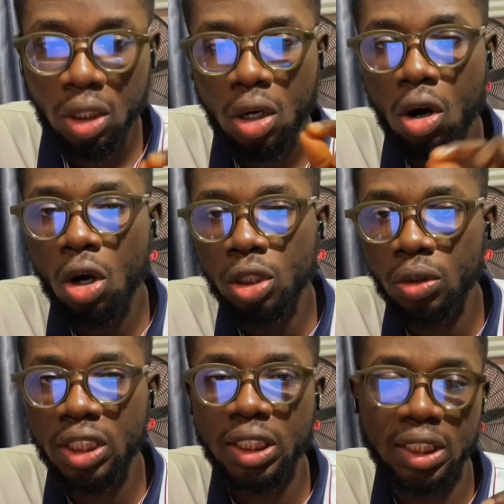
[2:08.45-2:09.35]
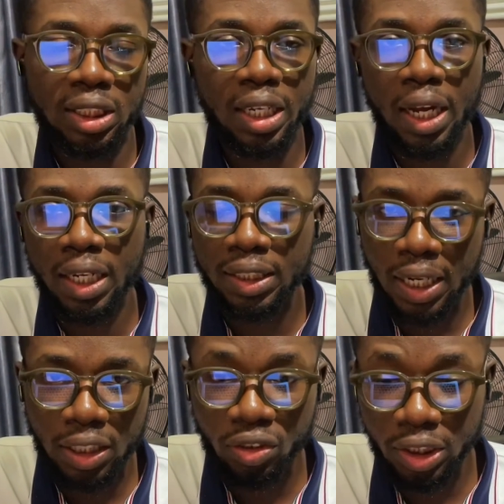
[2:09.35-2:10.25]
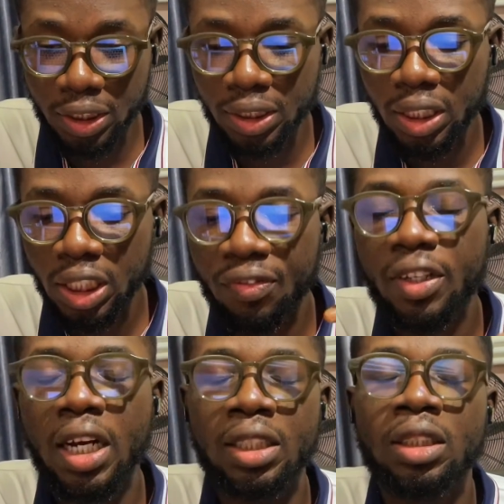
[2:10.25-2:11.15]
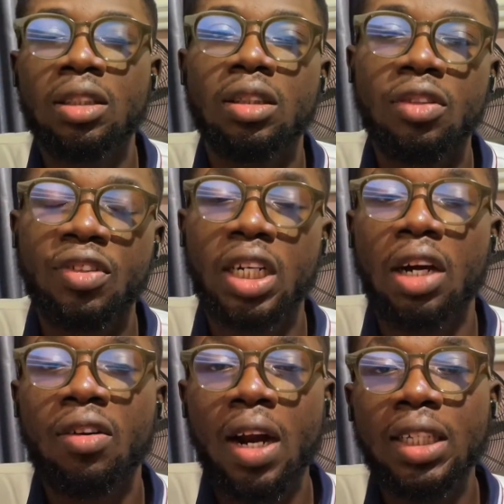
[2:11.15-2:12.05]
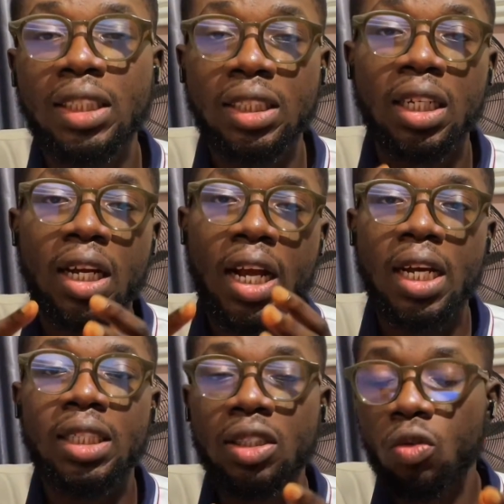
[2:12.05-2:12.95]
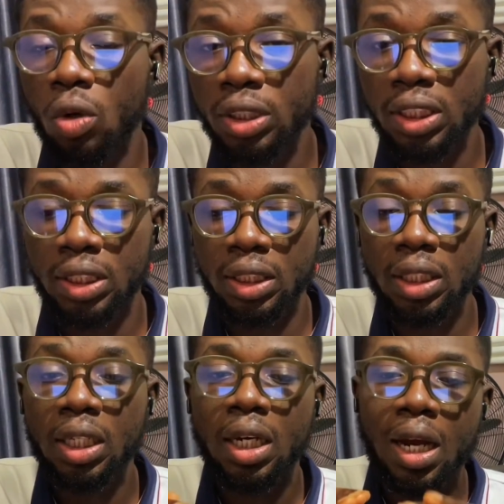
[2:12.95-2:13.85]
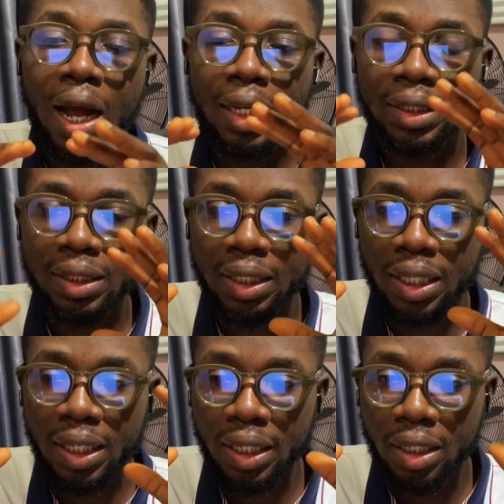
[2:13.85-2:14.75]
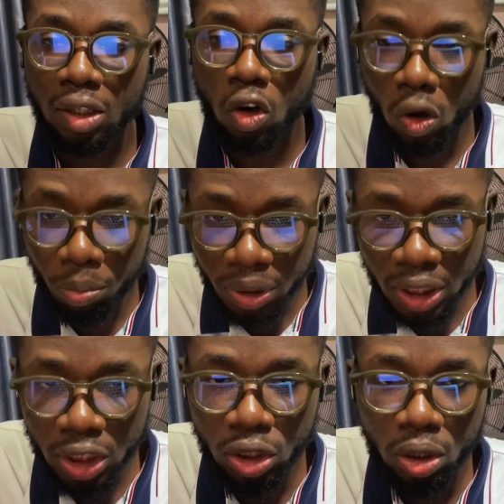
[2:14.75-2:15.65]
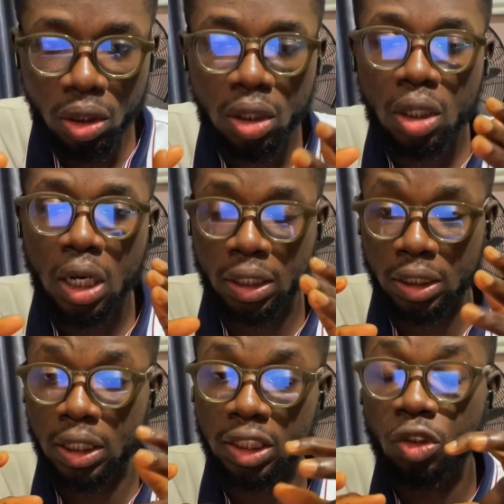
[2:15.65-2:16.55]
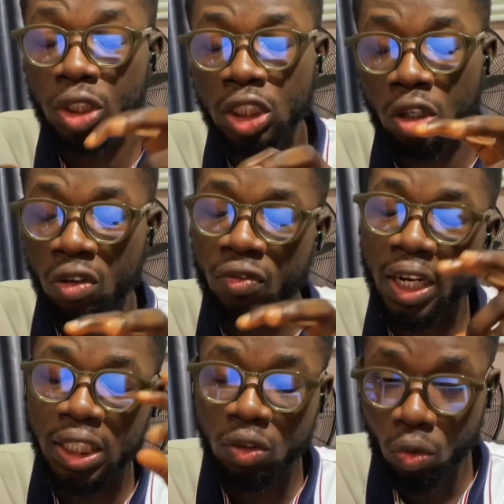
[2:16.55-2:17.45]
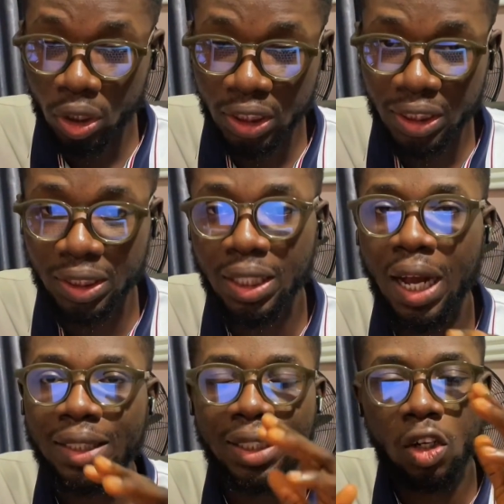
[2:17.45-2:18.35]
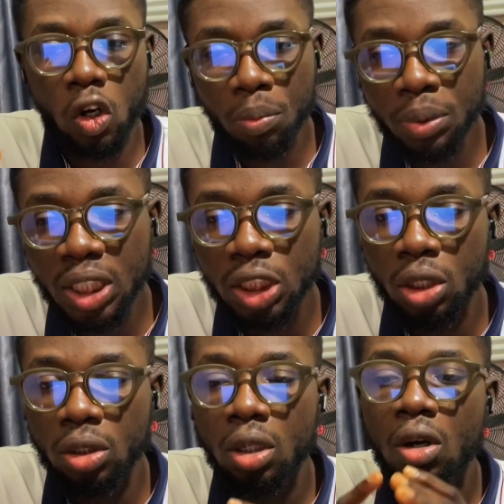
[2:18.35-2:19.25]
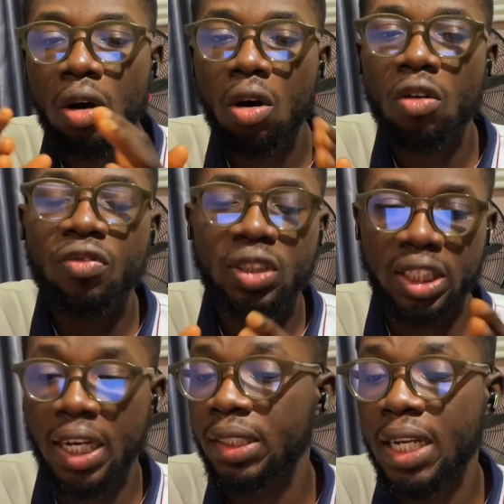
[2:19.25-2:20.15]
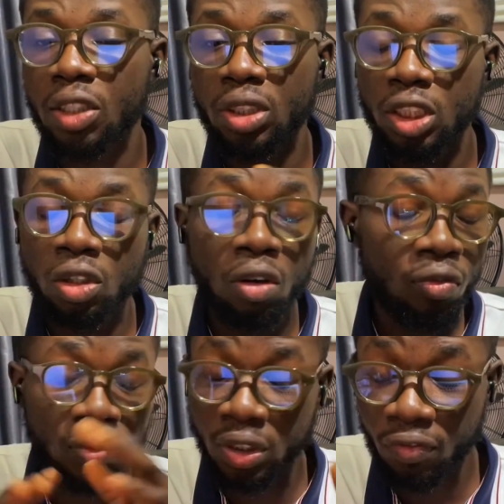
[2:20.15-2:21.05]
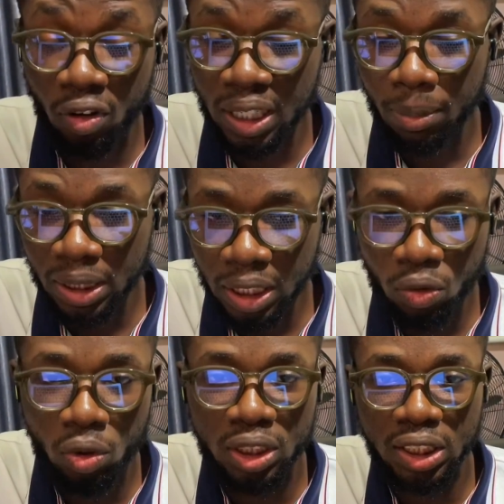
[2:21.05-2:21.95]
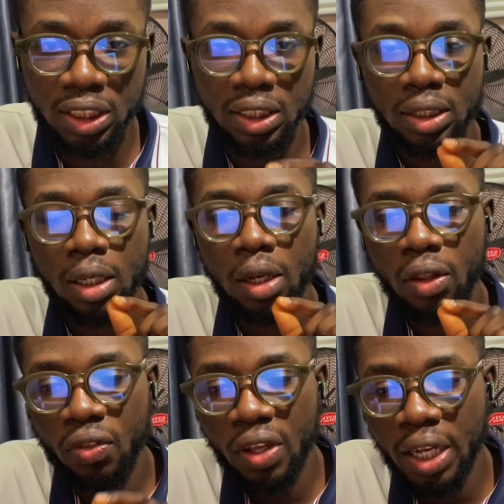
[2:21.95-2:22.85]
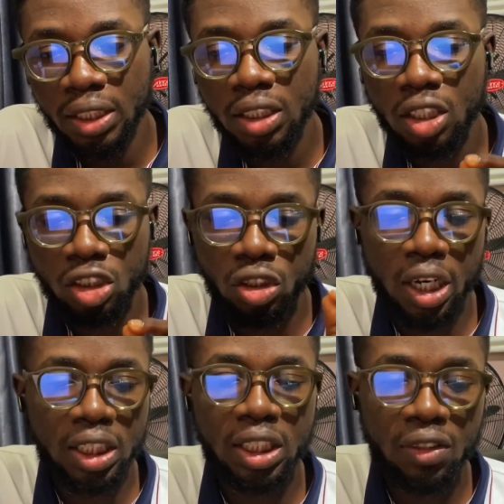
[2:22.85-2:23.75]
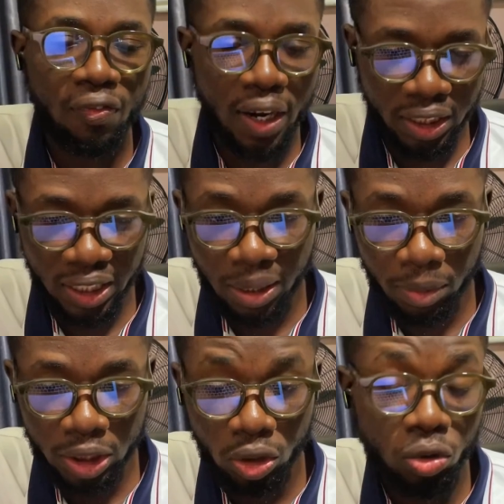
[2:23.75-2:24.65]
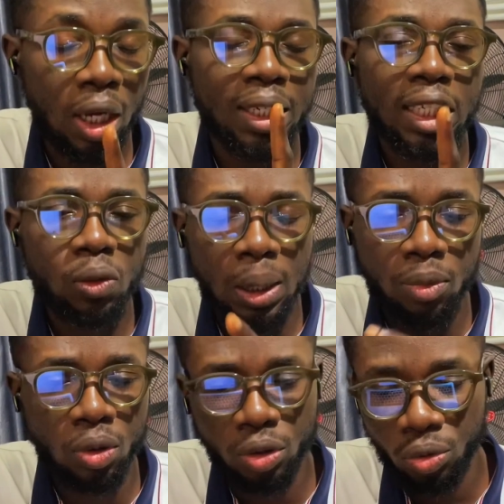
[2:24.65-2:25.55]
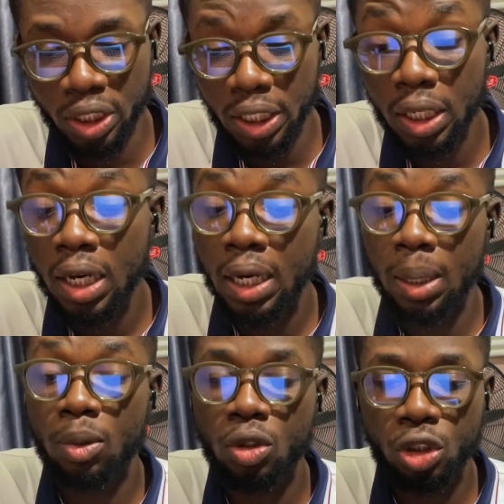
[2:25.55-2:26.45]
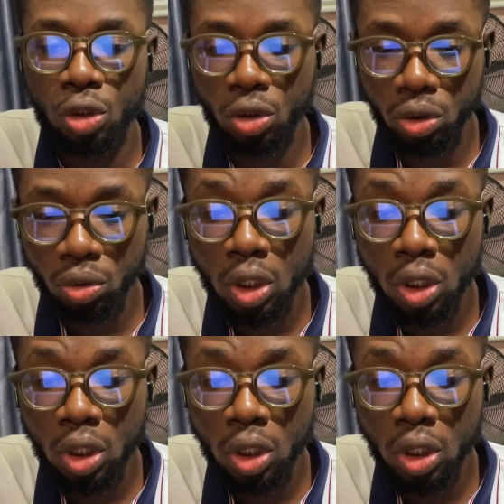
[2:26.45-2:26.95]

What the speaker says: All you need is their SI unit. If you can write any quantity as a combination, as the unit of any quantity as a combination of the SI unit of the fundamental quantities, then you can easily find the dimension. So, and that's what I'm going to do here, and I'm going to show you.